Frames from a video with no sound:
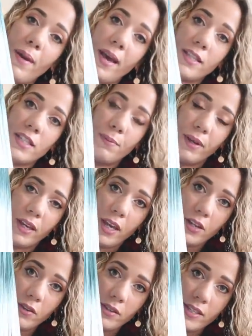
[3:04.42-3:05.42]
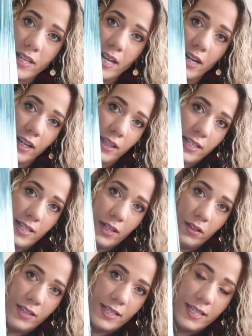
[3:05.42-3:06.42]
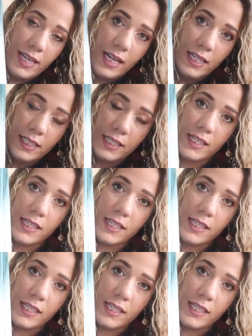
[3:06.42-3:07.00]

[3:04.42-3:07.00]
my best, but can you see like this little seat